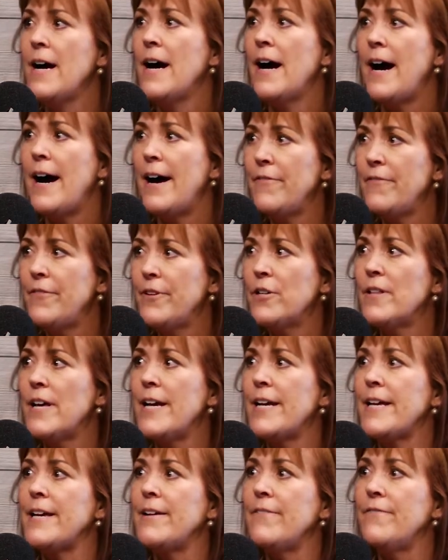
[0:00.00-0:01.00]
I feel
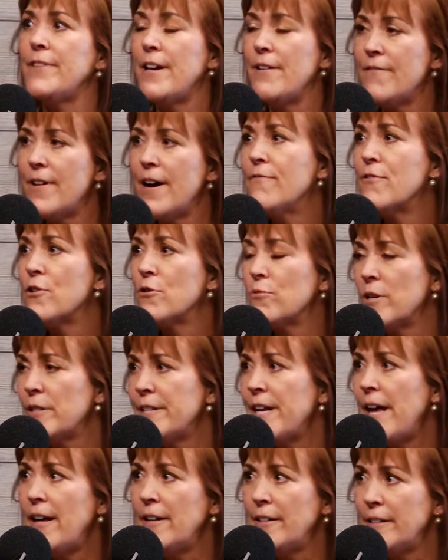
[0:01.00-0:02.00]
like if they've ever
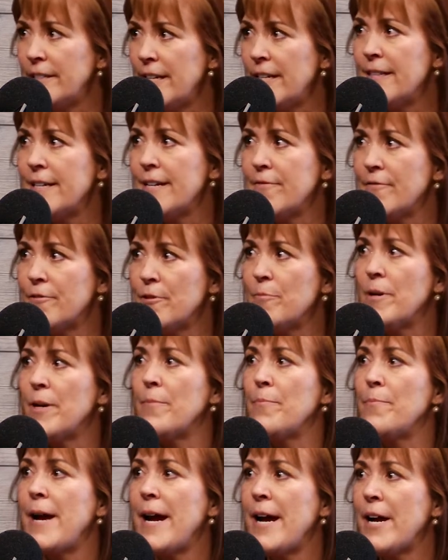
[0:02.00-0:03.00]
withheld anything from a
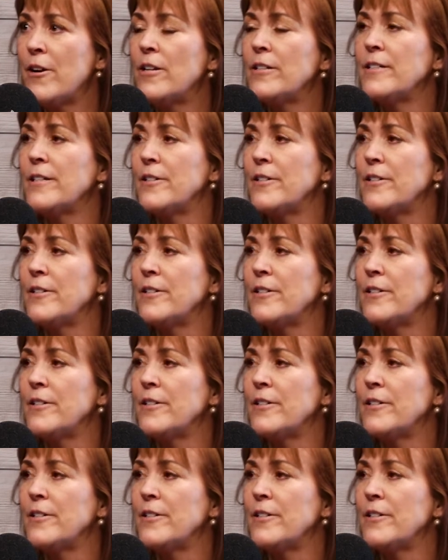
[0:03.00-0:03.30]
parent,